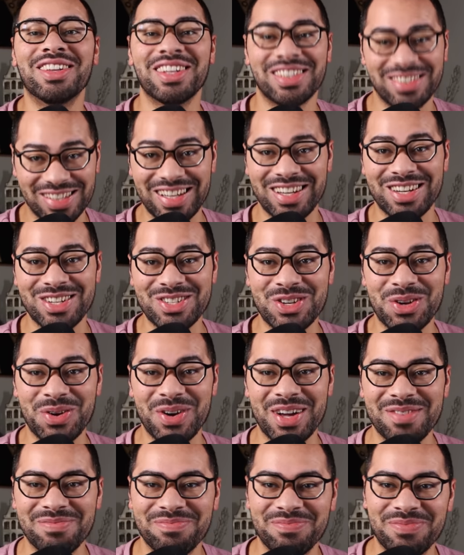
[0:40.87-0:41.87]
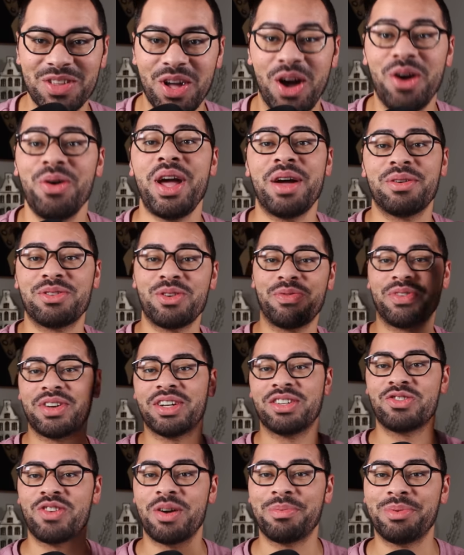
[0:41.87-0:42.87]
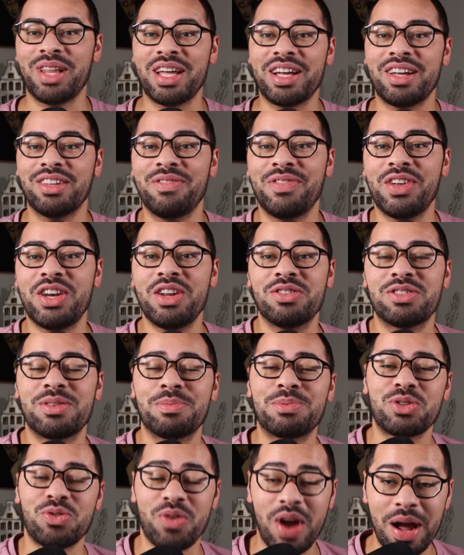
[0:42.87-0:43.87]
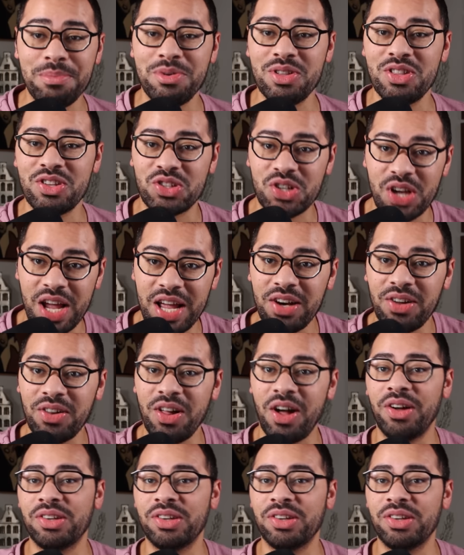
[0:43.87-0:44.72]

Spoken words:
Let's get into it. Oh yeah, don't forget to drop a like on the video, subscribe to the channel.